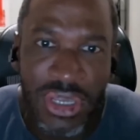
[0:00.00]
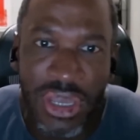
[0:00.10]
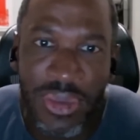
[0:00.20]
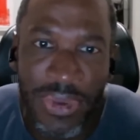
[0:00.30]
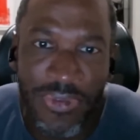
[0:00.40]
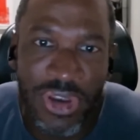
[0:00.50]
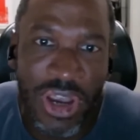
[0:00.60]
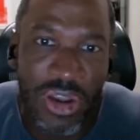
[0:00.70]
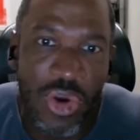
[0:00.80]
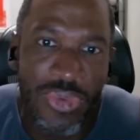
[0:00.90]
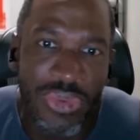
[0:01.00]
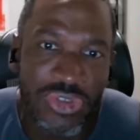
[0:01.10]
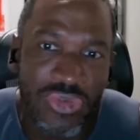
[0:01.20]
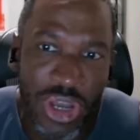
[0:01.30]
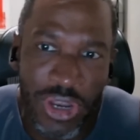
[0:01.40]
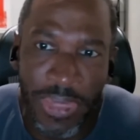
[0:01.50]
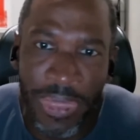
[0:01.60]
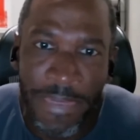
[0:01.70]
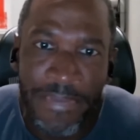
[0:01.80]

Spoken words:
if we don't go on this run.